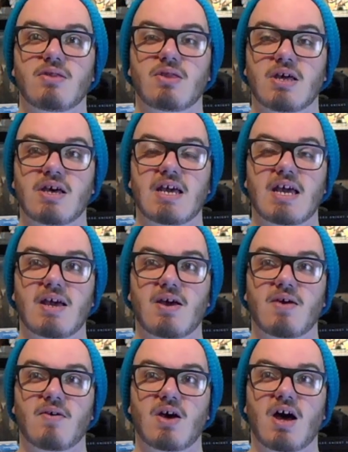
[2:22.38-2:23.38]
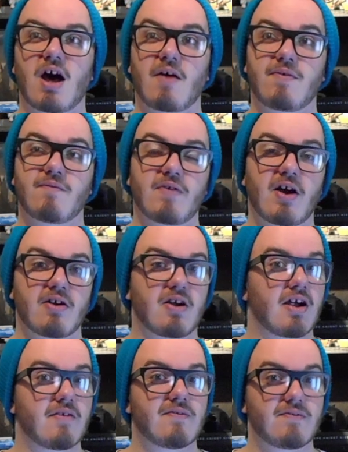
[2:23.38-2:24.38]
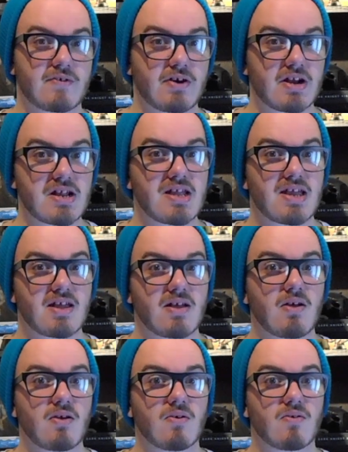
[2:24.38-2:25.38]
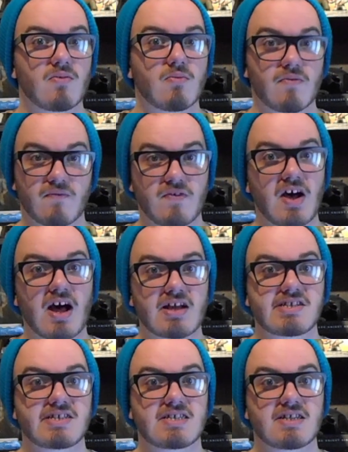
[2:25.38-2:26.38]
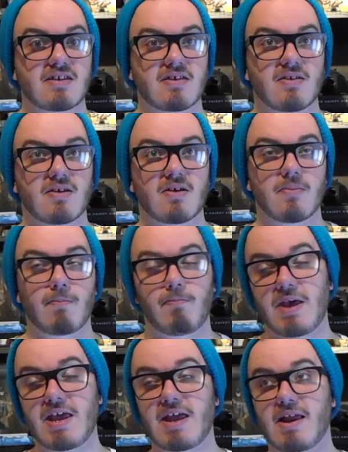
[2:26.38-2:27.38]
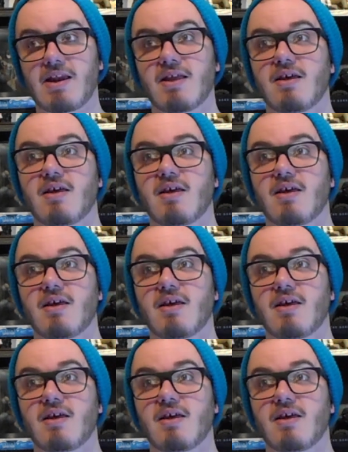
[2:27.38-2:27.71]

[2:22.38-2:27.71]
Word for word: that after Far Cry three, with Vaas being,